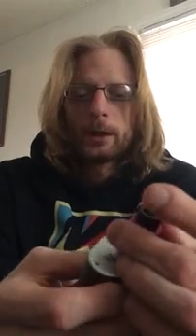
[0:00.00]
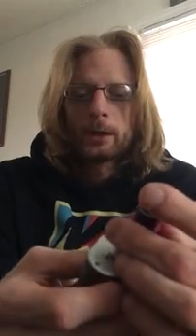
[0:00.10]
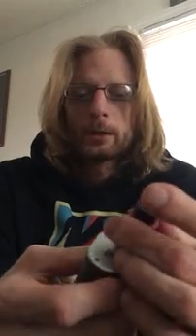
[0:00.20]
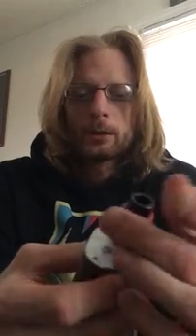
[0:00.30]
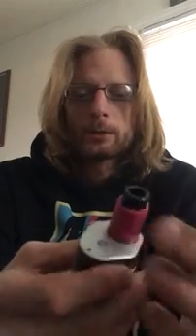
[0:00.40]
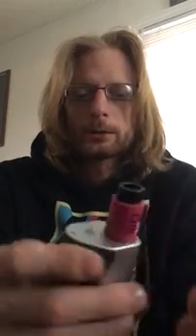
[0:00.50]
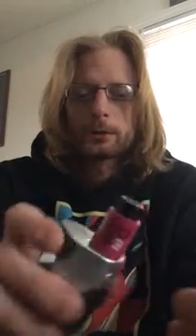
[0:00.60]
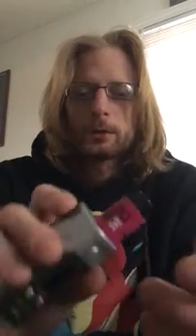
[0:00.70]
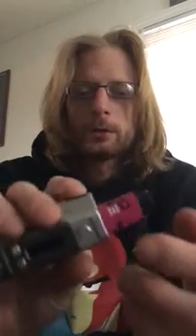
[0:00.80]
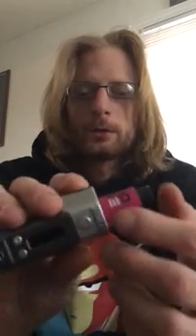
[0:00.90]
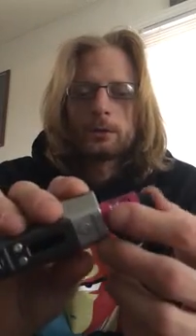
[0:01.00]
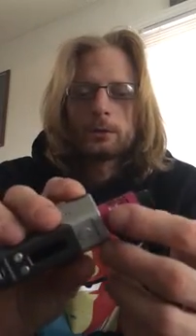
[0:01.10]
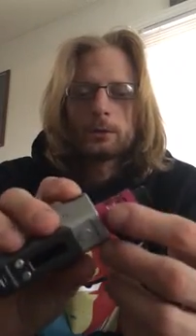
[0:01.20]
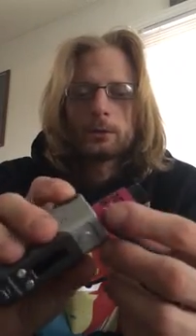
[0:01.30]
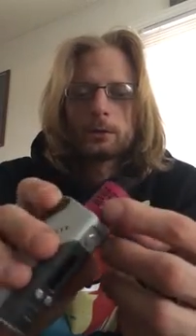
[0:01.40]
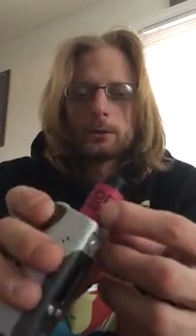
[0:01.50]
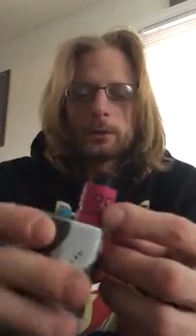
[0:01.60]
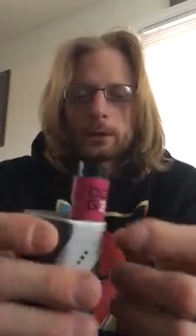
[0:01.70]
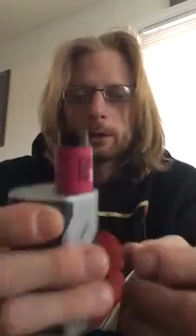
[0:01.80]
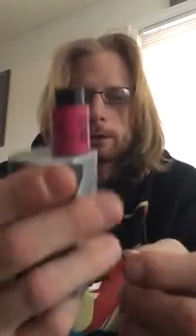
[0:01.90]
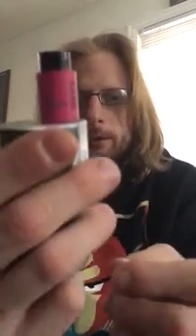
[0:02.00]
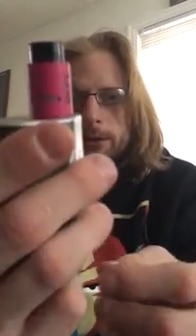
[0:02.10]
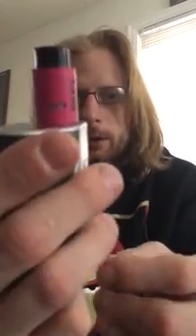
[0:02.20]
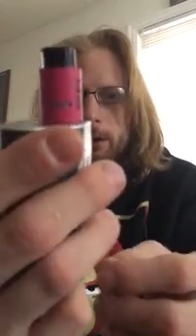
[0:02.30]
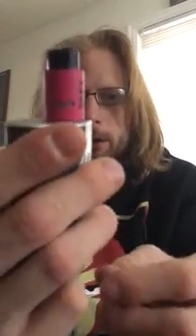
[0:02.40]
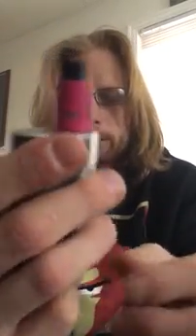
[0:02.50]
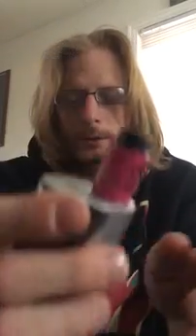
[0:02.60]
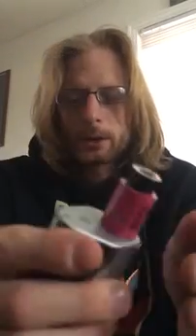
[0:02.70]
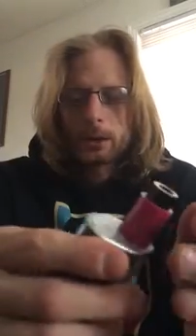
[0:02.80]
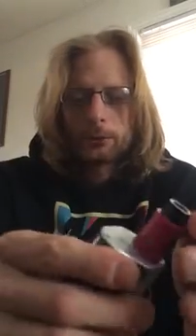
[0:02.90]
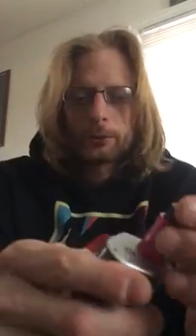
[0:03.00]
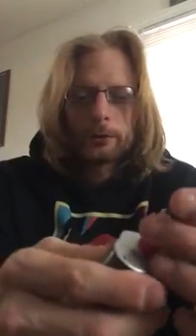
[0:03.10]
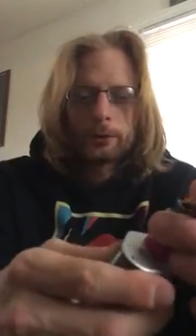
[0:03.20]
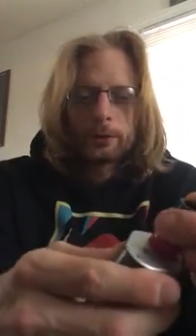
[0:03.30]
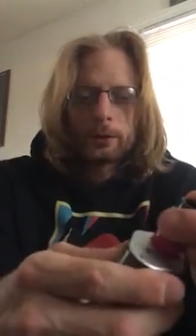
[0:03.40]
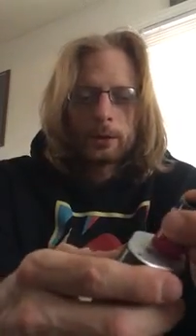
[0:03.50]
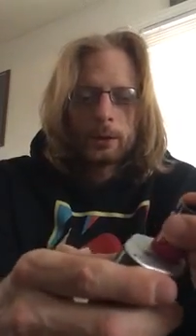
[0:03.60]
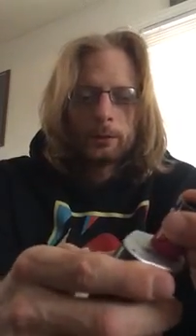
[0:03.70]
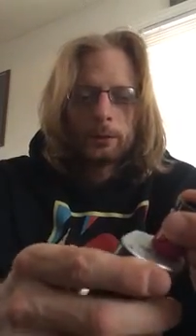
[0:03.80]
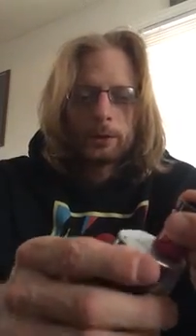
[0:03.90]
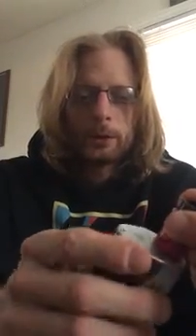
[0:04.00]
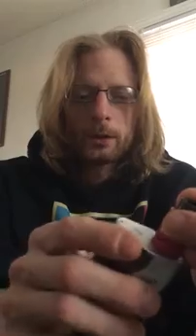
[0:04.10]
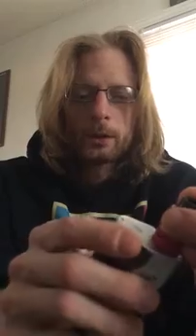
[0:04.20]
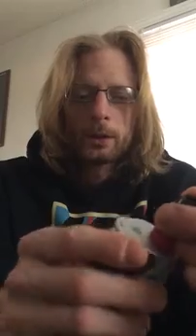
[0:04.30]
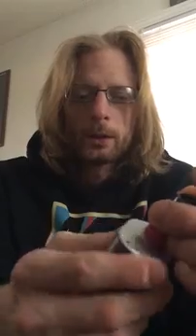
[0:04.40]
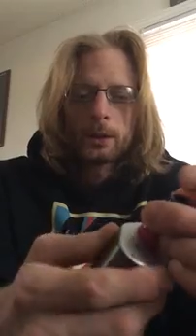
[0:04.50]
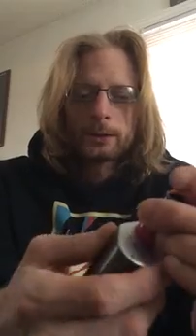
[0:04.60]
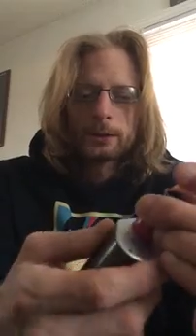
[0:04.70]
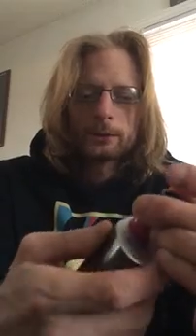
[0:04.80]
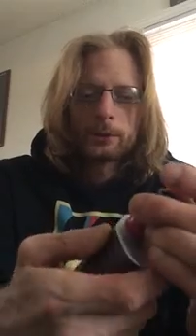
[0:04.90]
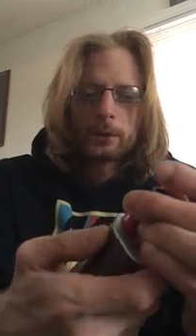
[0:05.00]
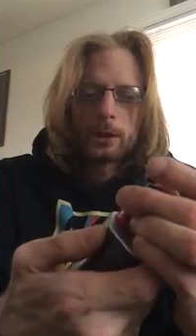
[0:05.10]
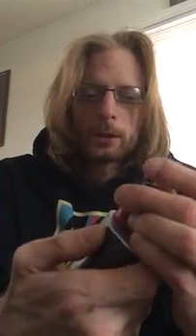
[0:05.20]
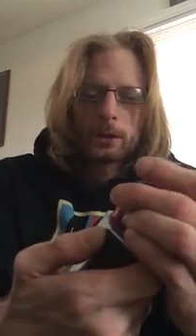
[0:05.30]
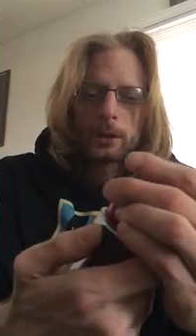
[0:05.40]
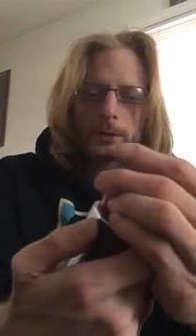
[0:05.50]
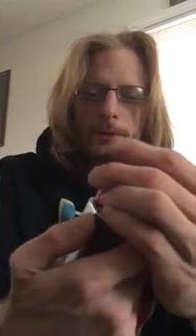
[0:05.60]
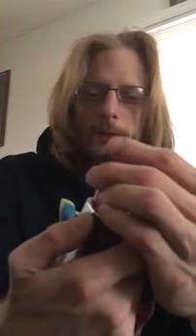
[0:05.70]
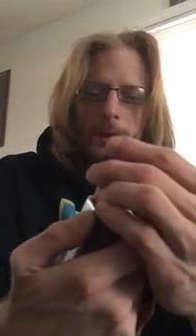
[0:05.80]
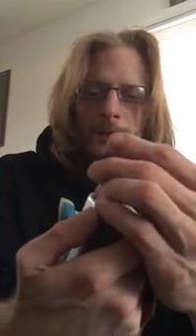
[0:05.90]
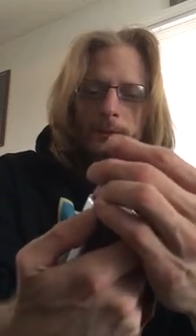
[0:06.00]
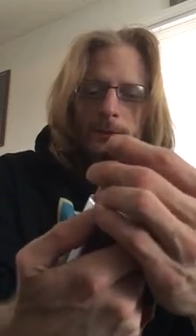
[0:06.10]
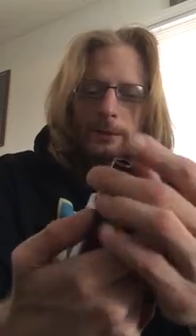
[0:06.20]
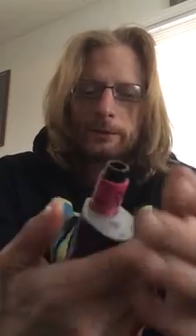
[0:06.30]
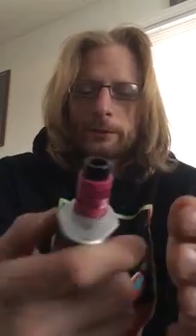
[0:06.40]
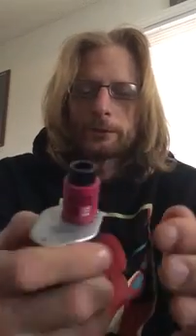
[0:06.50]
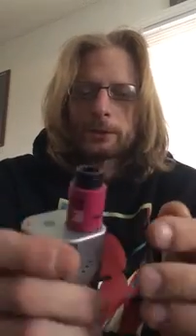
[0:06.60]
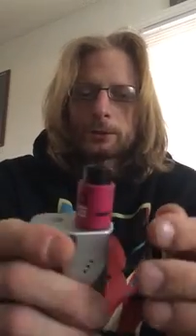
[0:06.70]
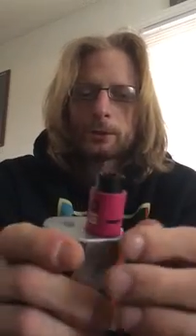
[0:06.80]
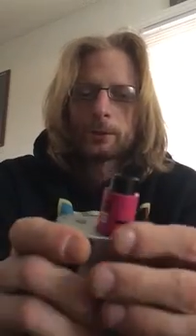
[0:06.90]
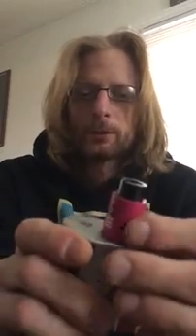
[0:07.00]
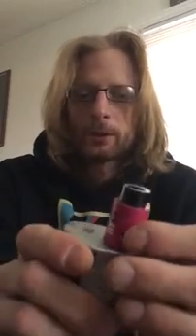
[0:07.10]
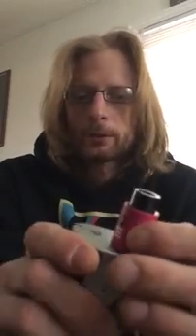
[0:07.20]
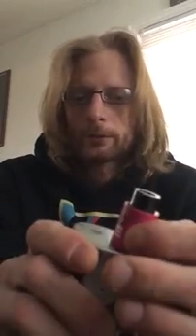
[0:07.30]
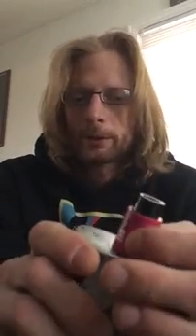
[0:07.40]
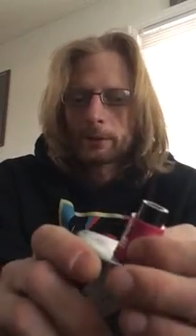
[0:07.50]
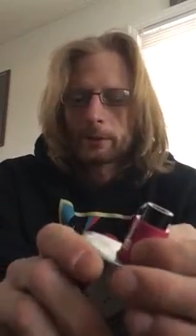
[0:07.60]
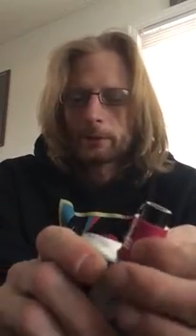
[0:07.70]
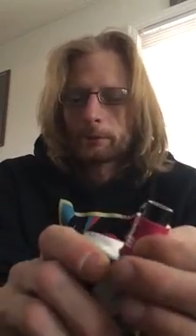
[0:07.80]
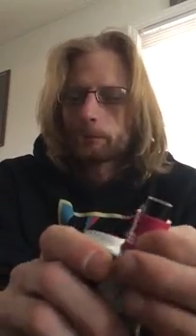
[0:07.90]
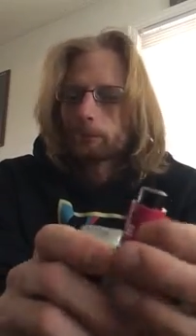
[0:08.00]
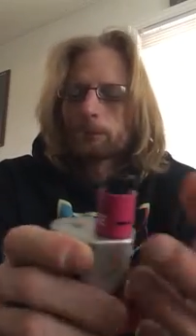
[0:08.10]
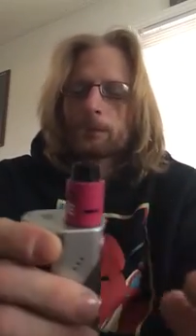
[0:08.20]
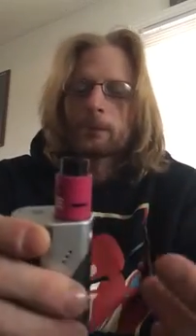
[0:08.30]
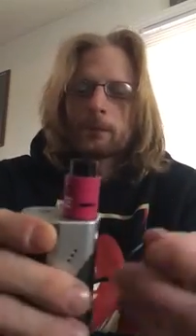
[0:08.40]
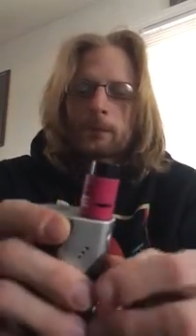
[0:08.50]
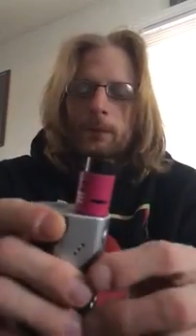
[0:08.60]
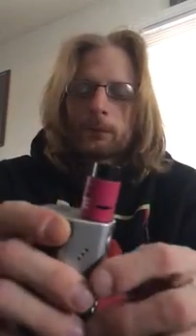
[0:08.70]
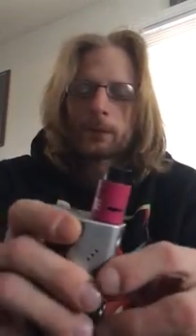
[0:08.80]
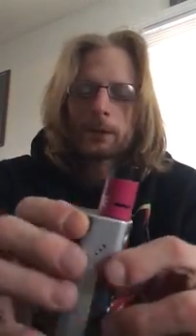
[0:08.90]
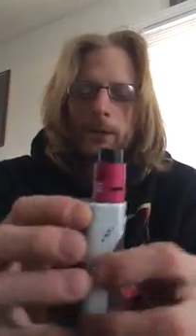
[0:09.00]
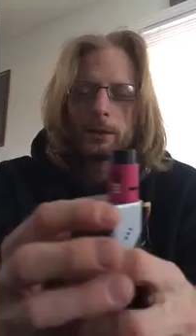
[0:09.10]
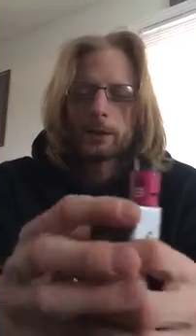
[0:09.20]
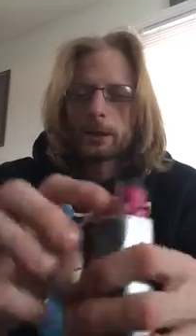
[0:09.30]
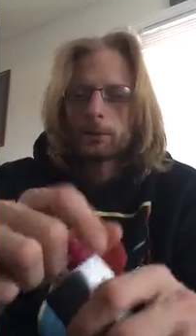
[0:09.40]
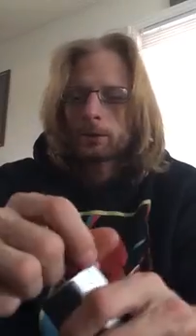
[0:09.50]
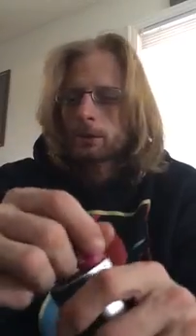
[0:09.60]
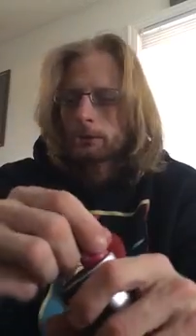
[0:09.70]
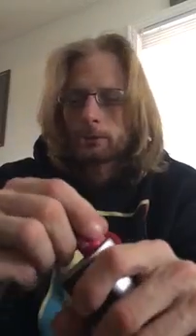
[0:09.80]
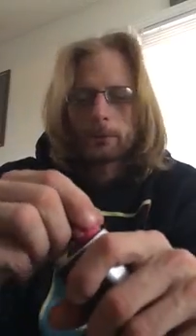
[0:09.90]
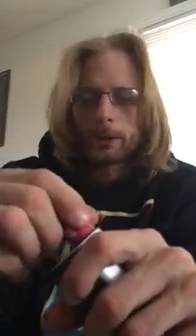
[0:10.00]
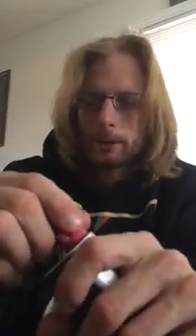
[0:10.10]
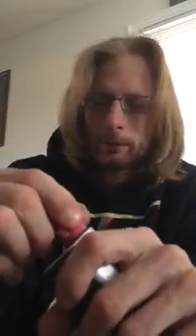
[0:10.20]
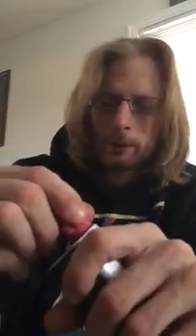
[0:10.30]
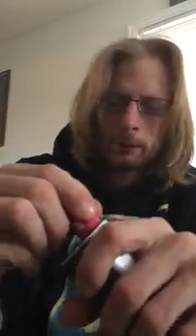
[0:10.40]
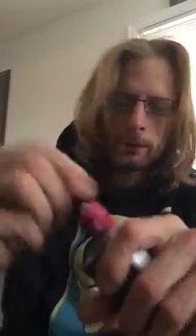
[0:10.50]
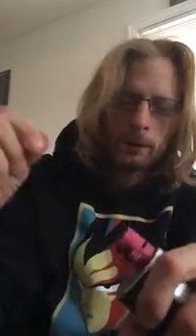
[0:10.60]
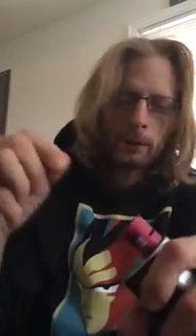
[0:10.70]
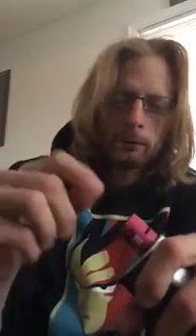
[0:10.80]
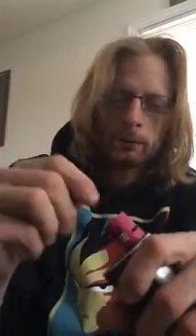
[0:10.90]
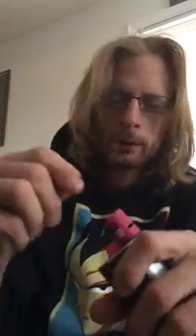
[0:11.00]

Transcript: and also I guess you could close it off and it wouldn't leak, but I just feel like it leaks sometimes, even if I drip it perfect. If I take the cap off and paint them and everything real